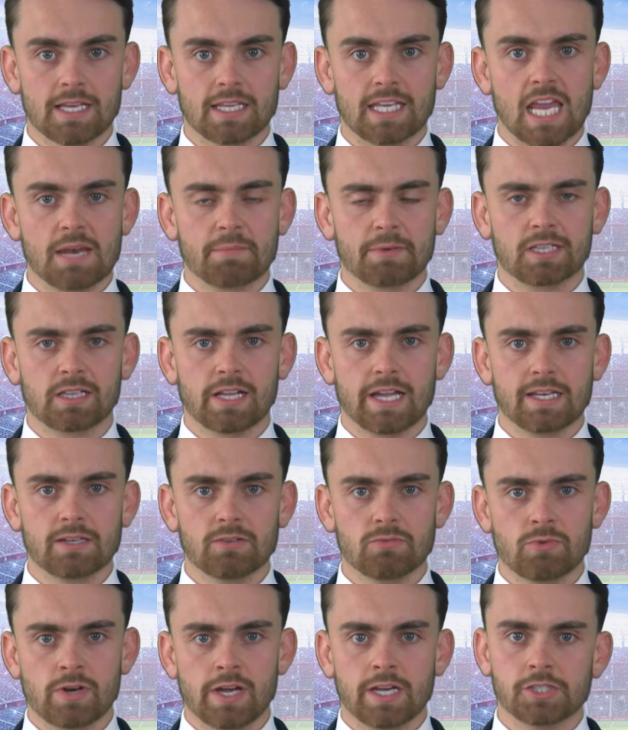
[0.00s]
Kenny
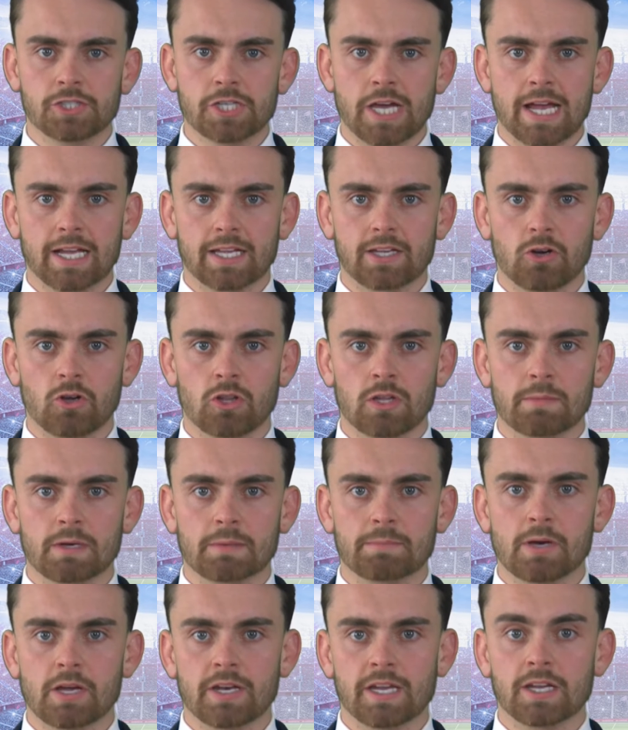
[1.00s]
McLean, Ryan Jack, Ollie
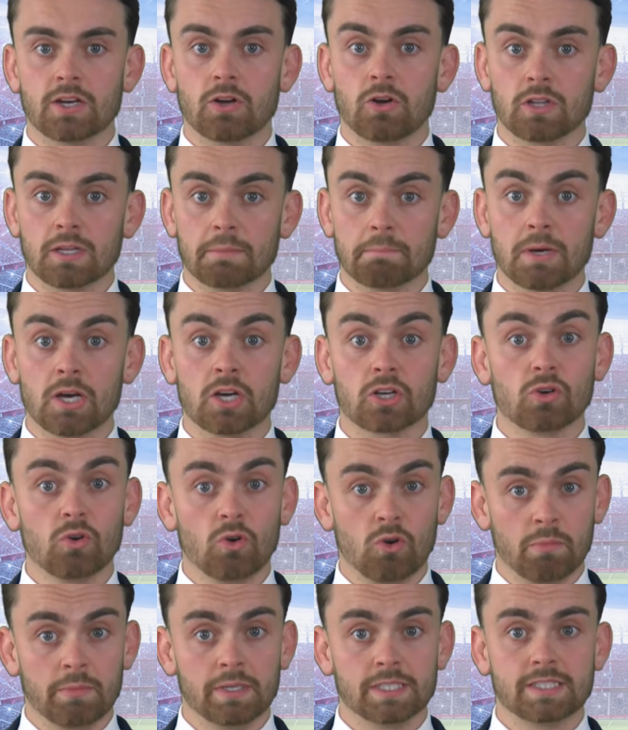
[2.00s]
McBurnie and Ollie Burke
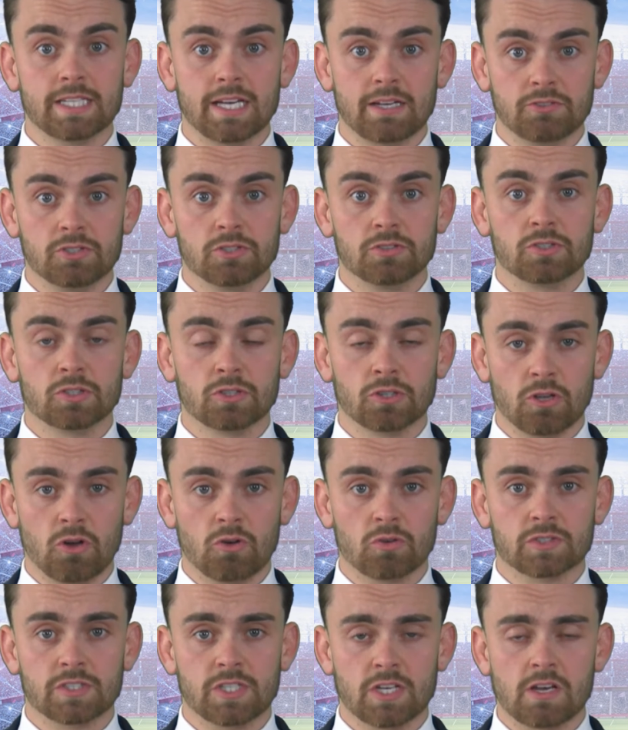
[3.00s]
all missed out due to
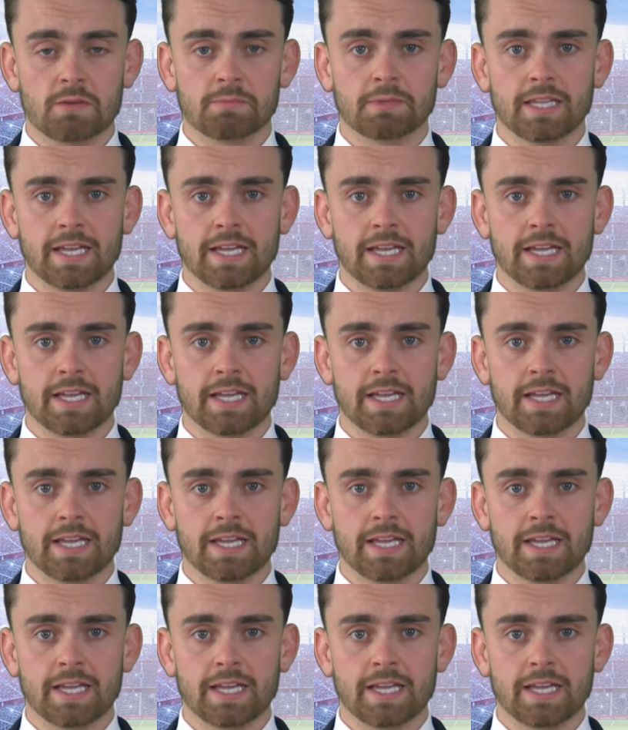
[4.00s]
long-term